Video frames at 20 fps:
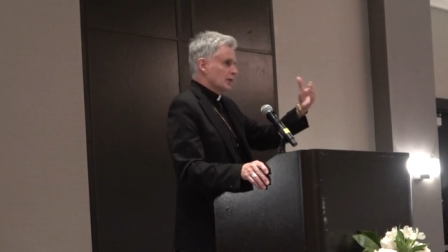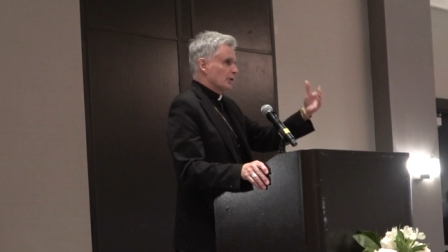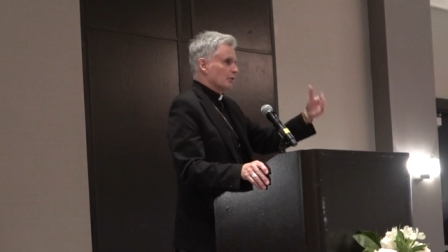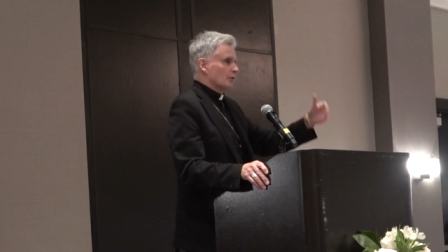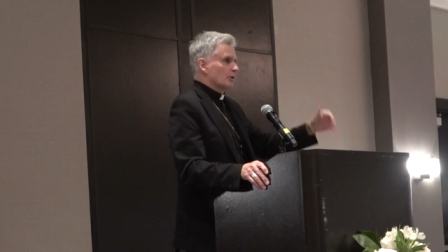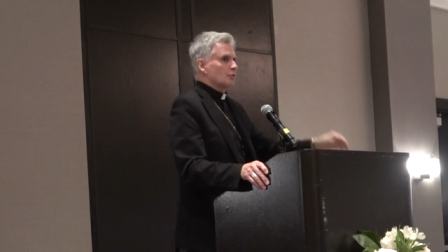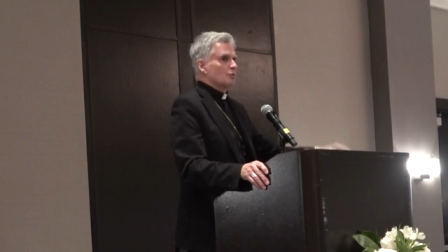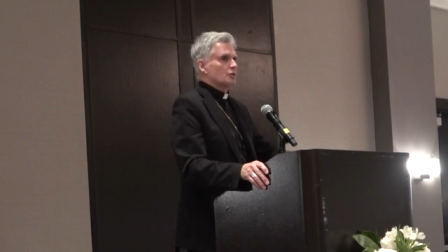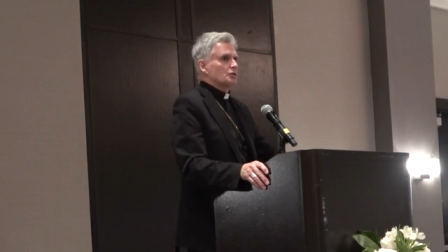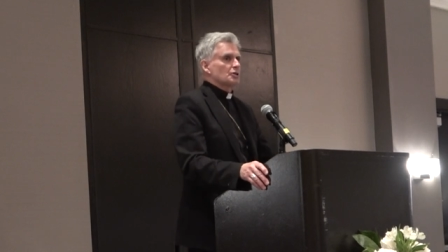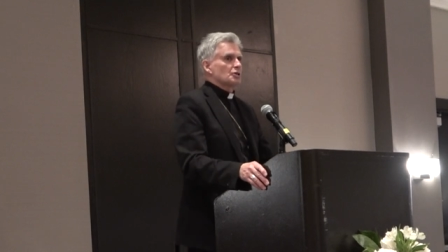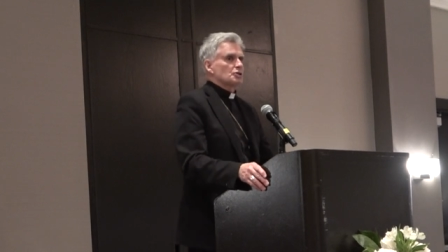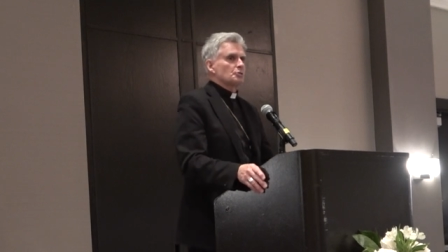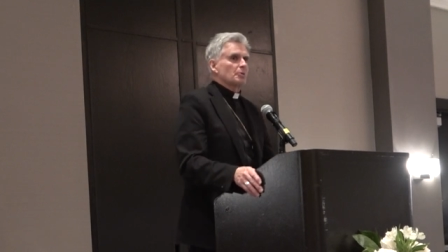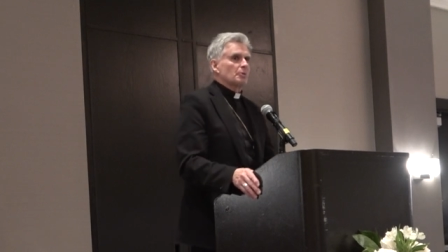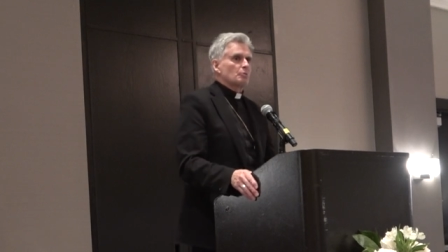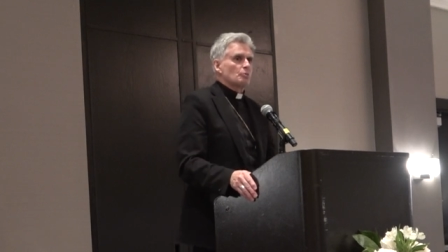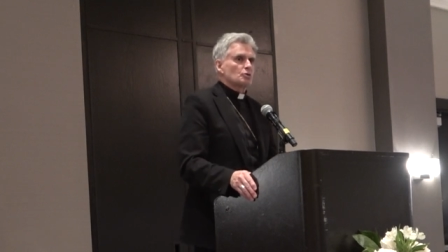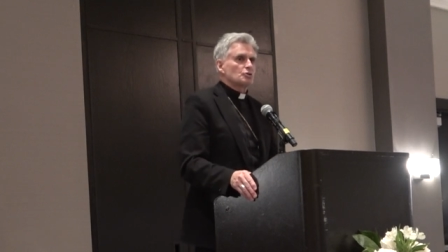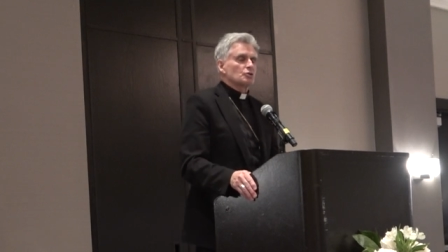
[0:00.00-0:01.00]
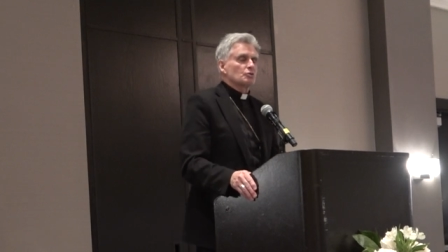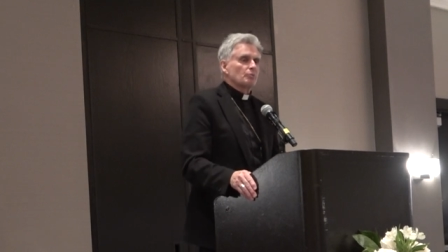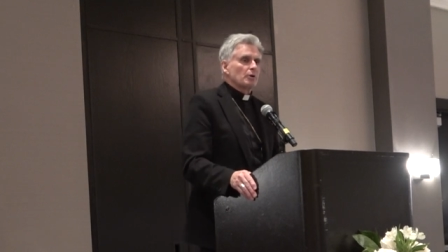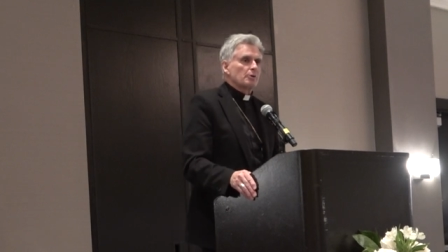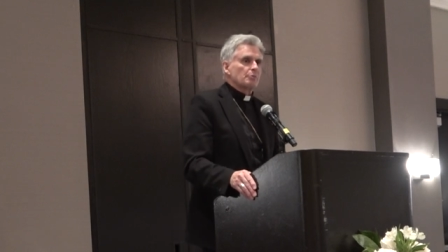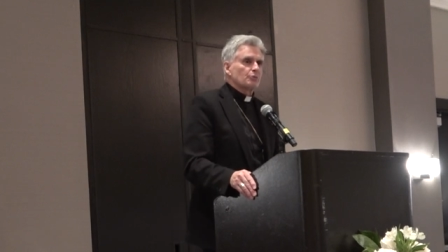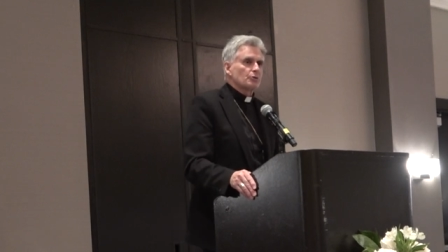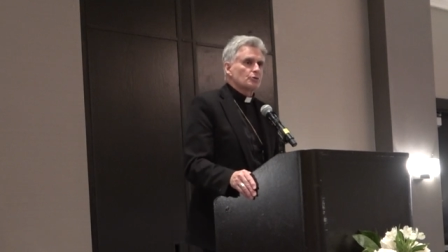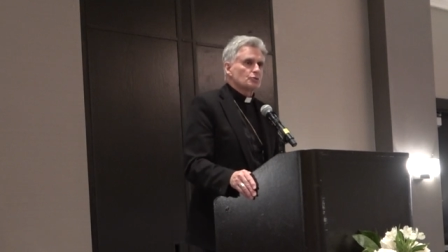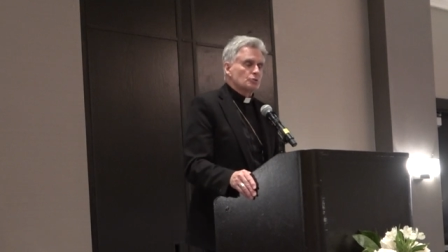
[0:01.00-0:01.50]
area which I spent most of
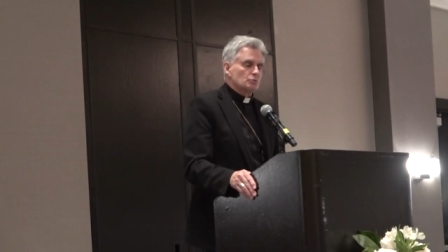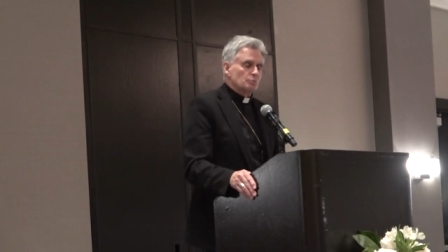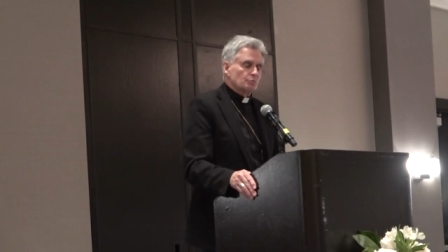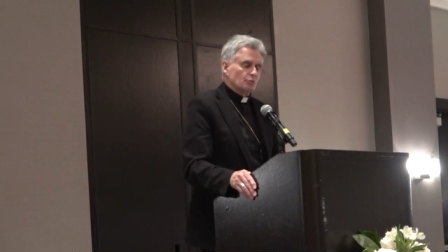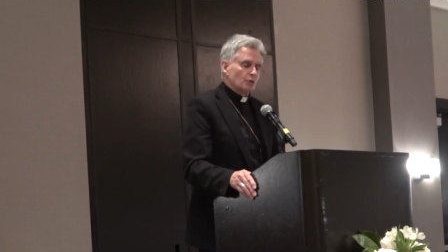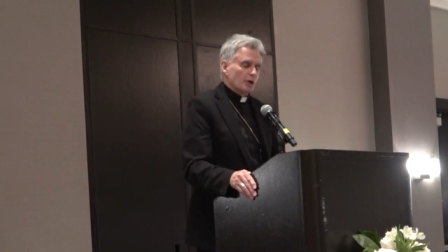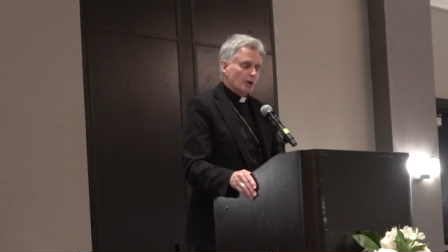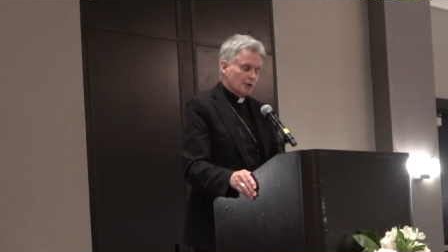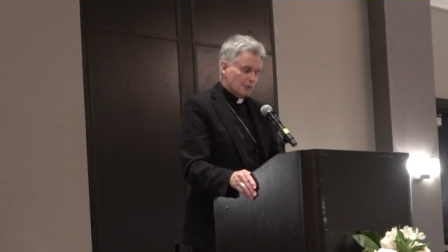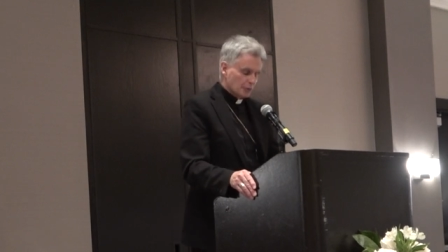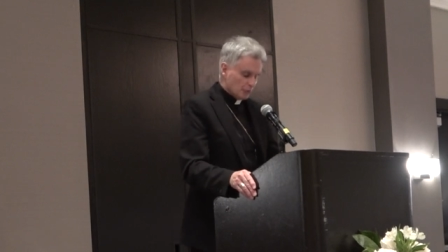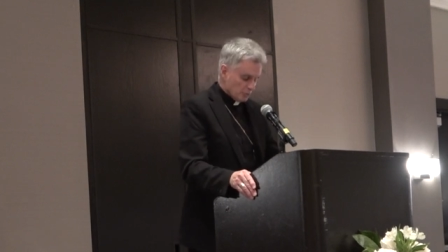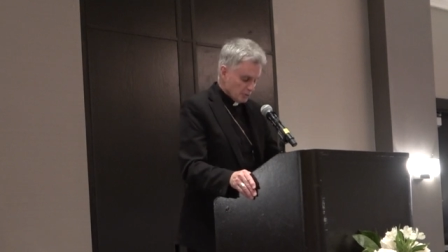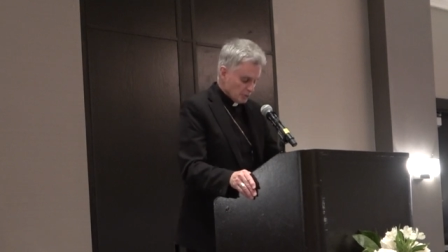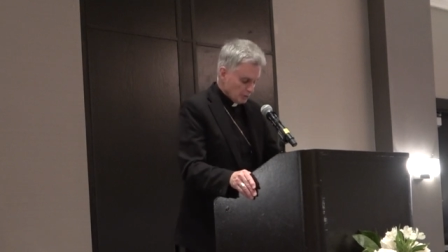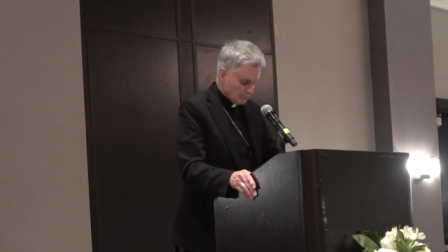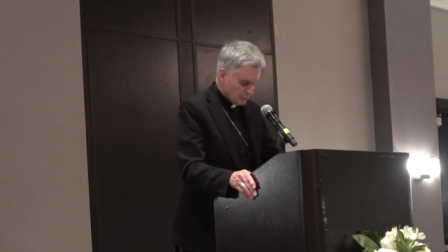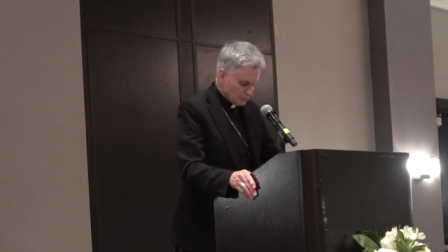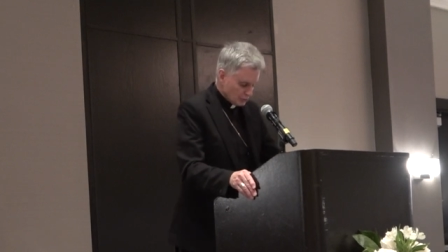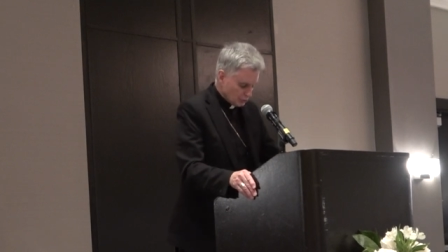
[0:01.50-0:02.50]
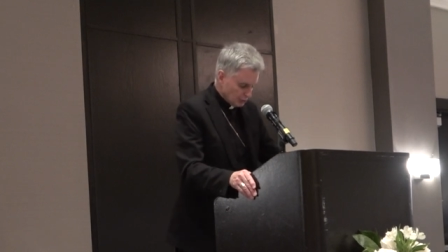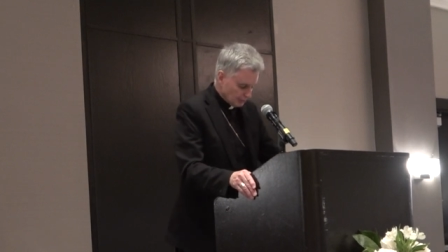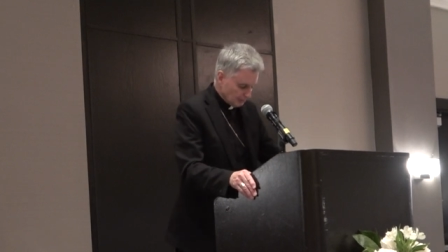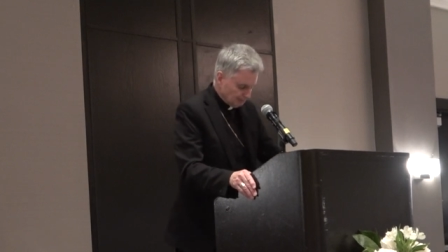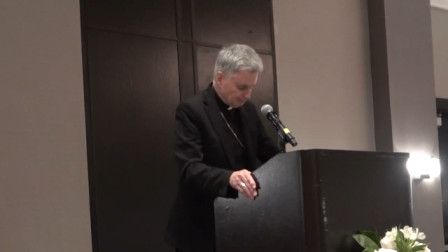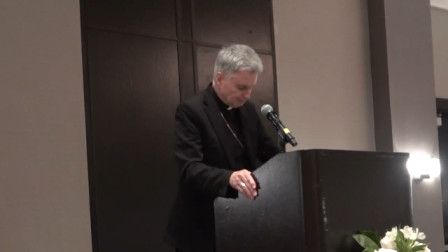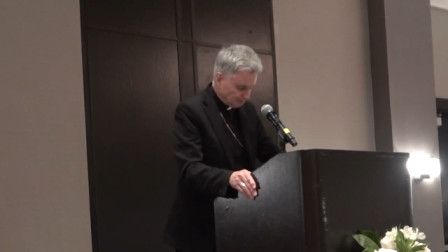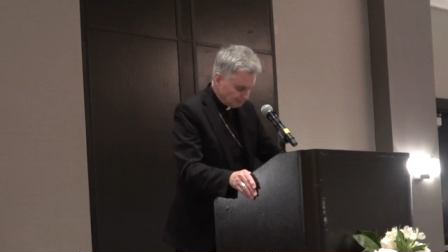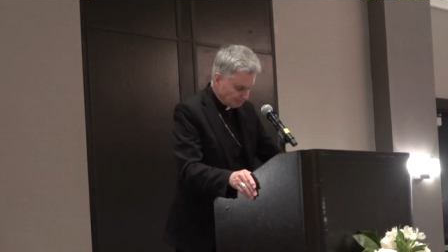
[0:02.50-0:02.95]
my priesthood prior to being a bishop,